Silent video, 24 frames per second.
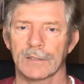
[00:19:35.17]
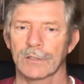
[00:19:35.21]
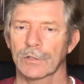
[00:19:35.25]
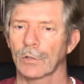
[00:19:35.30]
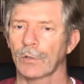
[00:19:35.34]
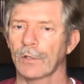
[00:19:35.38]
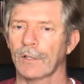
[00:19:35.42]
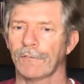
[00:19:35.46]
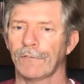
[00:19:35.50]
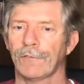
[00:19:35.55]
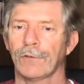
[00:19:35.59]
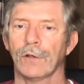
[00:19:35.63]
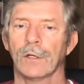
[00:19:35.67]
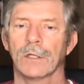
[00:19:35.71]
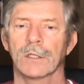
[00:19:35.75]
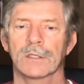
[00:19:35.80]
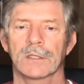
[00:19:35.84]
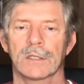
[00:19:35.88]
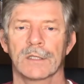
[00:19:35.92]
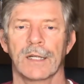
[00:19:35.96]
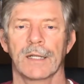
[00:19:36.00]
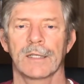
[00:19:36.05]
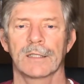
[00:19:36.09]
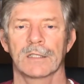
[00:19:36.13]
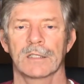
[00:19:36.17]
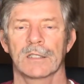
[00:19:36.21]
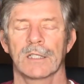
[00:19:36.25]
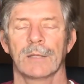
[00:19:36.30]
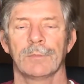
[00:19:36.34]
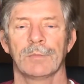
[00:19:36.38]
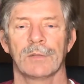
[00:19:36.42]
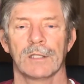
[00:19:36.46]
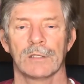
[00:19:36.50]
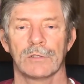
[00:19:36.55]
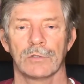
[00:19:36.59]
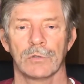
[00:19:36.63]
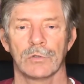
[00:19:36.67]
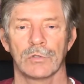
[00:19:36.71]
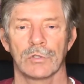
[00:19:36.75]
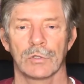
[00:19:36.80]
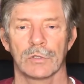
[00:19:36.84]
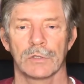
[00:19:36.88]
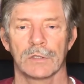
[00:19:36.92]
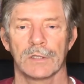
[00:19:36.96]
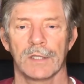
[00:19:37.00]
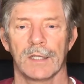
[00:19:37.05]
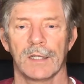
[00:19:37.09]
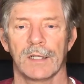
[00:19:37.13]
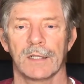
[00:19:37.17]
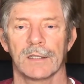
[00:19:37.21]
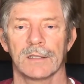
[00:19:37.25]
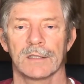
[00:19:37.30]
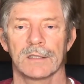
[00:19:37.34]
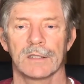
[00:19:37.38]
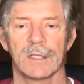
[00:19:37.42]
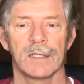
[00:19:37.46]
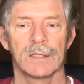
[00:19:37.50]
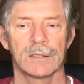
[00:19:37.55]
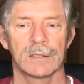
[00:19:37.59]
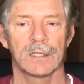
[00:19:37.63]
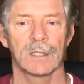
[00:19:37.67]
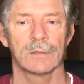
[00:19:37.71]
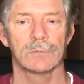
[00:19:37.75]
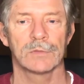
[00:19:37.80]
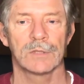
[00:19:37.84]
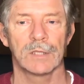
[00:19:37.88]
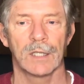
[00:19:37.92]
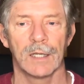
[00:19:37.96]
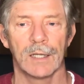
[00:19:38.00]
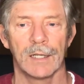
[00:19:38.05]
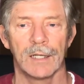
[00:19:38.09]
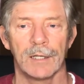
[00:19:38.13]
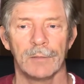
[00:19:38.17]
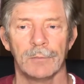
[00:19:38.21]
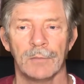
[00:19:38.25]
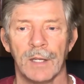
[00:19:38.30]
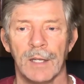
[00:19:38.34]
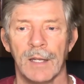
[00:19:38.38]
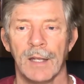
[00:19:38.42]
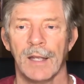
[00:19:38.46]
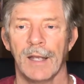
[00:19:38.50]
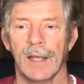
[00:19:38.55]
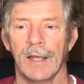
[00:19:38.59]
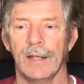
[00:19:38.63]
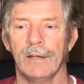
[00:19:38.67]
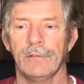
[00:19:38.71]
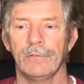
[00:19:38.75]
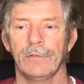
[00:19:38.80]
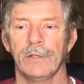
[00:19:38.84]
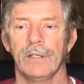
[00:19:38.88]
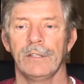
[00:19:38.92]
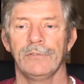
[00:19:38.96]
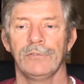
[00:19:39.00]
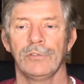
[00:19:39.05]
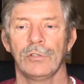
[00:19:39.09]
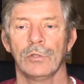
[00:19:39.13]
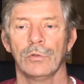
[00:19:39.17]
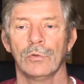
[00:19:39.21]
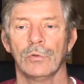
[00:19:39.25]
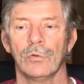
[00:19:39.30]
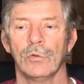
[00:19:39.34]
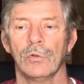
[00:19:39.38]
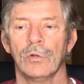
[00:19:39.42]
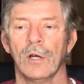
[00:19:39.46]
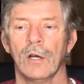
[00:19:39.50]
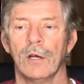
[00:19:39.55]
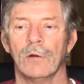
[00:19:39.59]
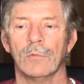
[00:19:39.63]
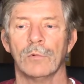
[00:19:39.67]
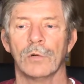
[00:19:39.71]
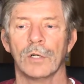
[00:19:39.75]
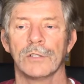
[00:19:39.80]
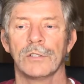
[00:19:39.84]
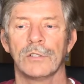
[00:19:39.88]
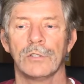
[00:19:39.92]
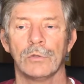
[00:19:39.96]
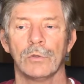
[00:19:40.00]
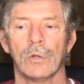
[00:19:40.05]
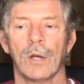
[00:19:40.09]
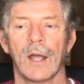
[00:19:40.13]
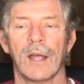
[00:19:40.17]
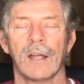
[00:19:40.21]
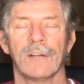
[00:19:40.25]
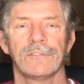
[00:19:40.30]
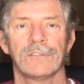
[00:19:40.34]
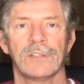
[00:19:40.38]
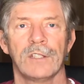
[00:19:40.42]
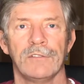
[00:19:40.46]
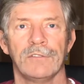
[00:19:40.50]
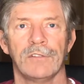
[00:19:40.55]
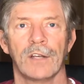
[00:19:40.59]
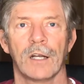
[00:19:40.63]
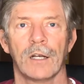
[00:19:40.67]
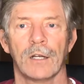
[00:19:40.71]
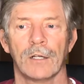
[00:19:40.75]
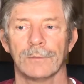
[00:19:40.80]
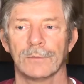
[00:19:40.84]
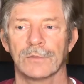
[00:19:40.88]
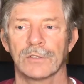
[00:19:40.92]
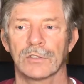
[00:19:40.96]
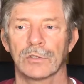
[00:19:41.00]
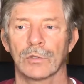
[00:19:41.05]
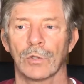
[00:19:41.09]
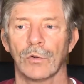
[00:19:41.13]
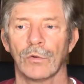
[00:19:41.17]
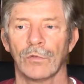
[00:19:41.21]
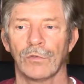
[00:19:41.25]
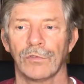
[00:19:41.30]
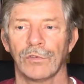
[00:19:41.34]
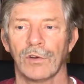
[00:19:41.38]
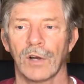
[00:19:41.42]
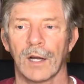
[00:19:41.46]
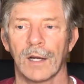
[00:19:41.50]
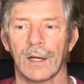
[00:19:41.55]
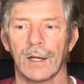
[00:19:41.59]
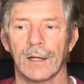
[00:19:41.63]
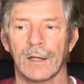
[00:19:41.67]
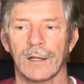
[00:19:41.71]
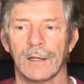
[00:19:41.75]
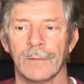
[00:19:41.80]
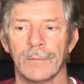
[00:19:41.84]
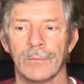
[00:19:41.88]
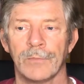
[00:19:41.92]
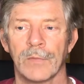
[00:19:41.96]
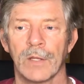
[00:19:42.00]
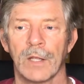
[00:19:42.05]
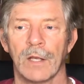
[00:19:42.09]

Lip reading: So the first next step that you should take is take some time and review what you have developed so far